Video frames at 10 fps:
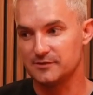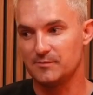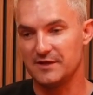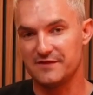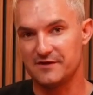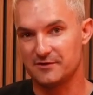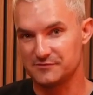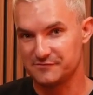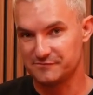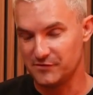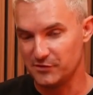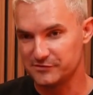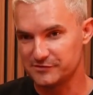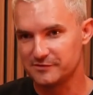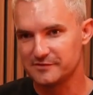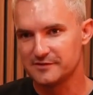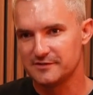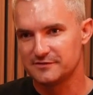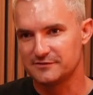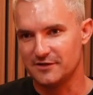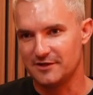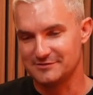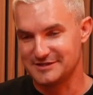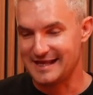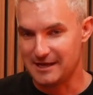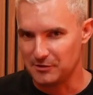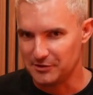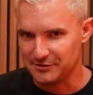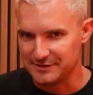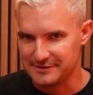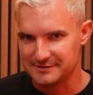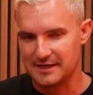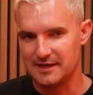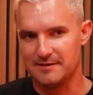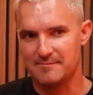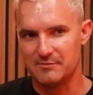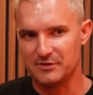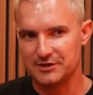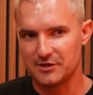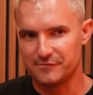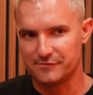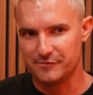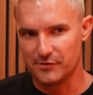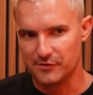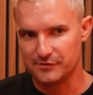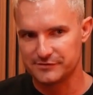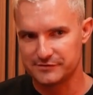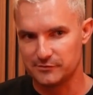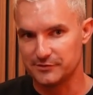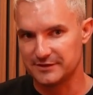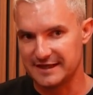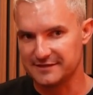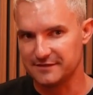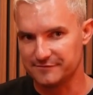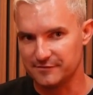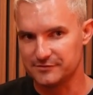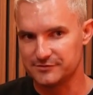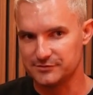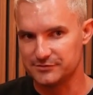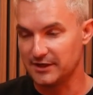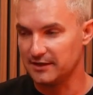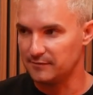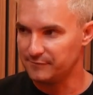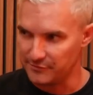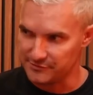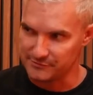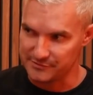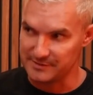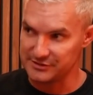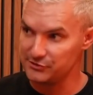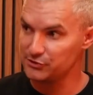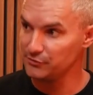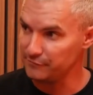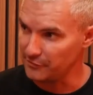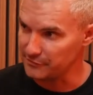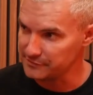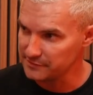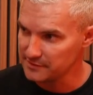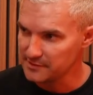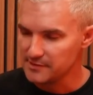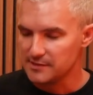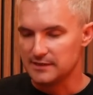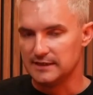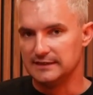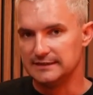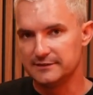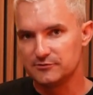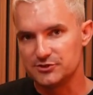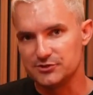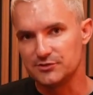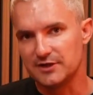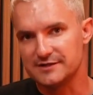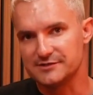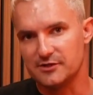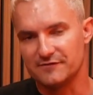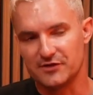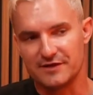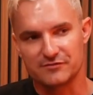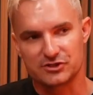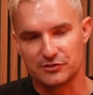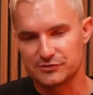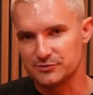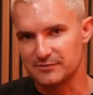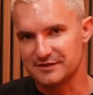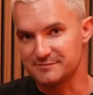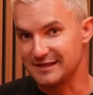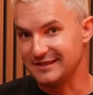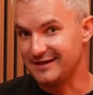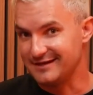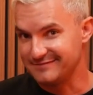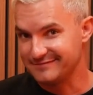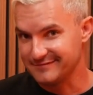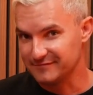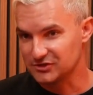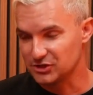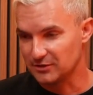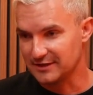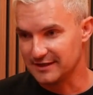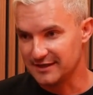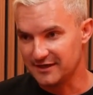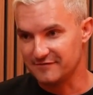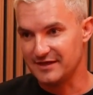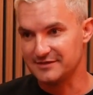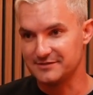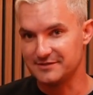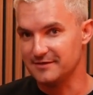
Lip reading: I went there and I was first. So I was an hour early. And when you go first or you get there first, you sign up first, which means you shoot first. Little do you guys know, I've only ever shot 2 rounds in my life of a shotgun, and I've entered